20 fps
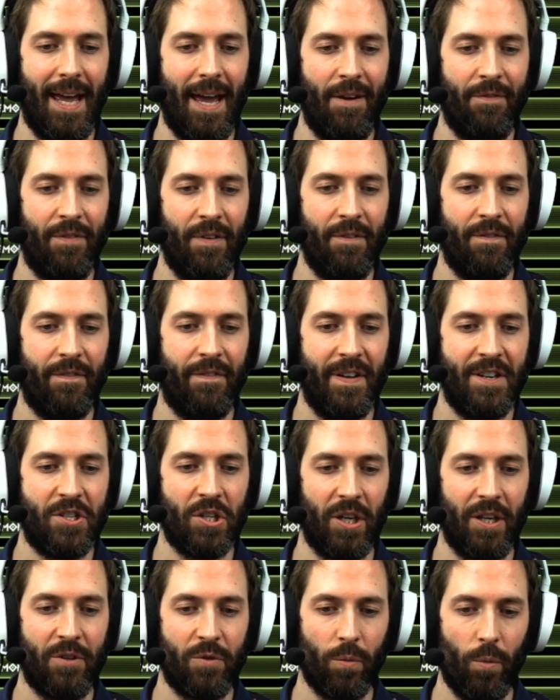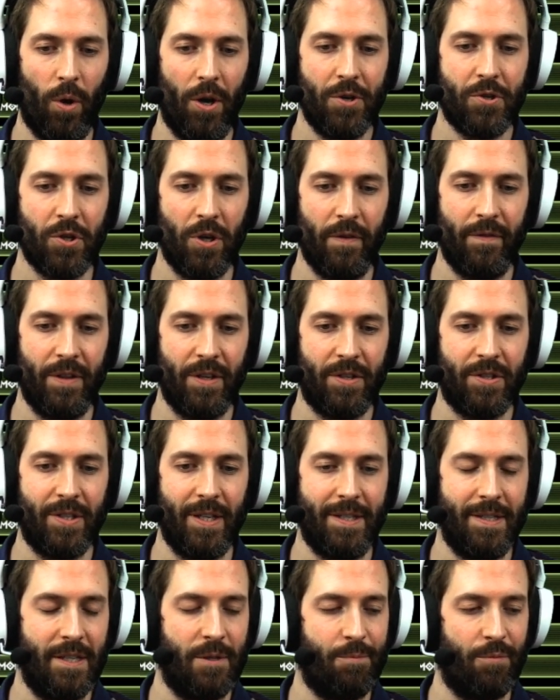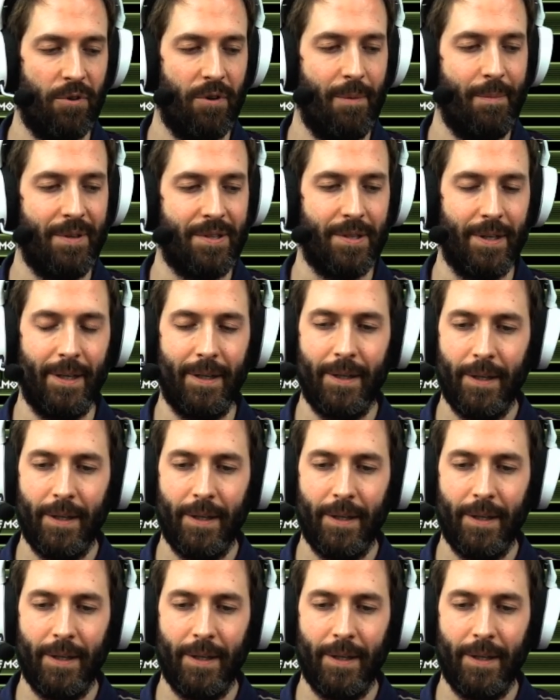ever-vigilant watch over the city's perimeter.